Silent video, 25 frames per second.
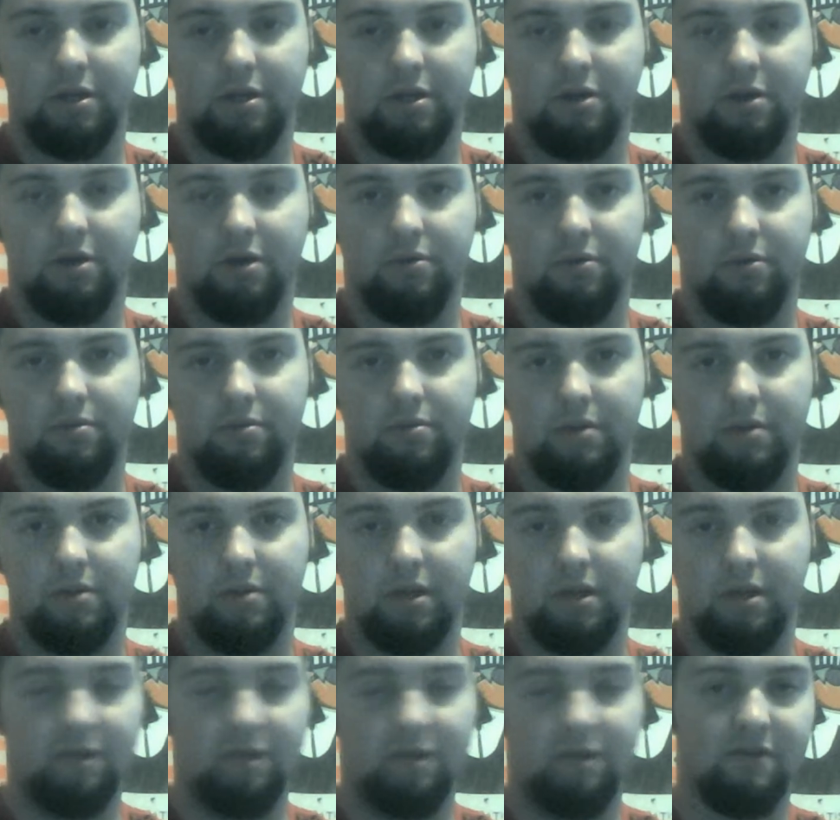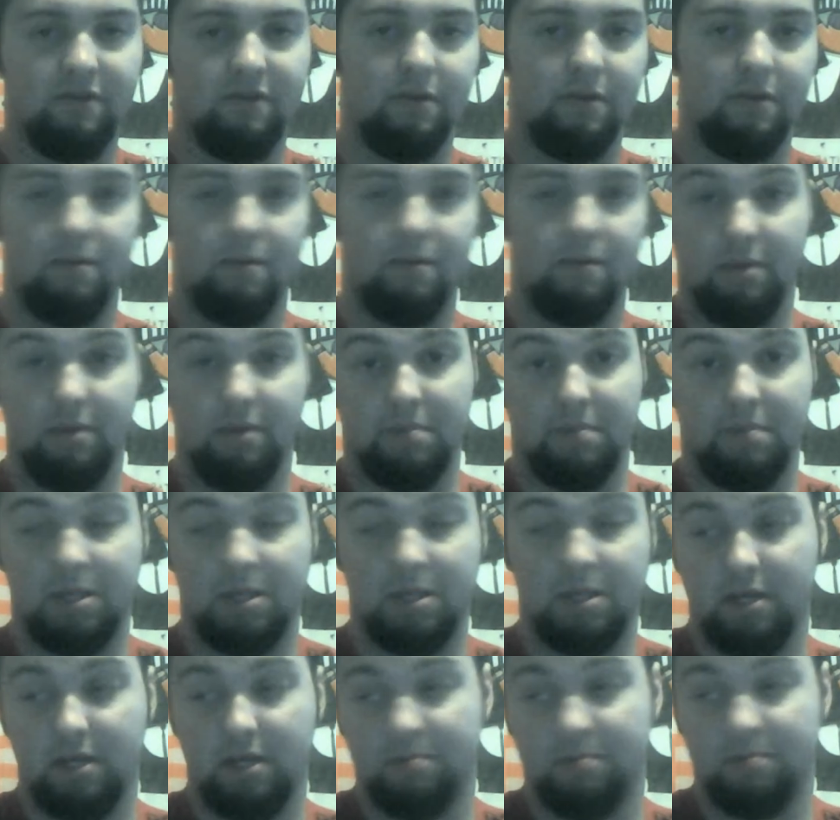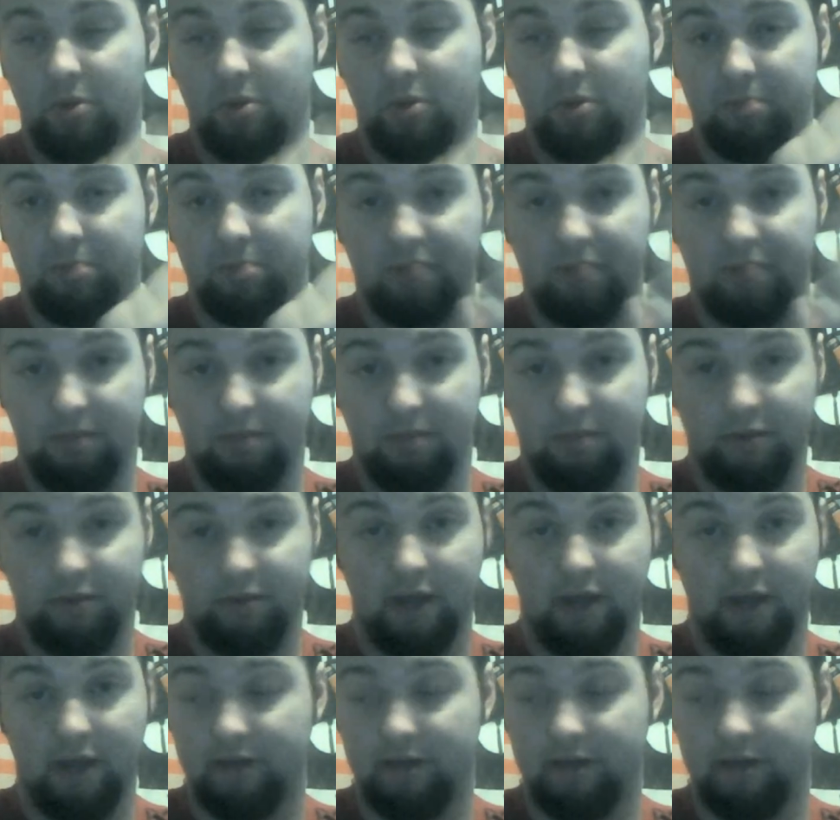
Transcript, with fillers: you know. And even and besides, most people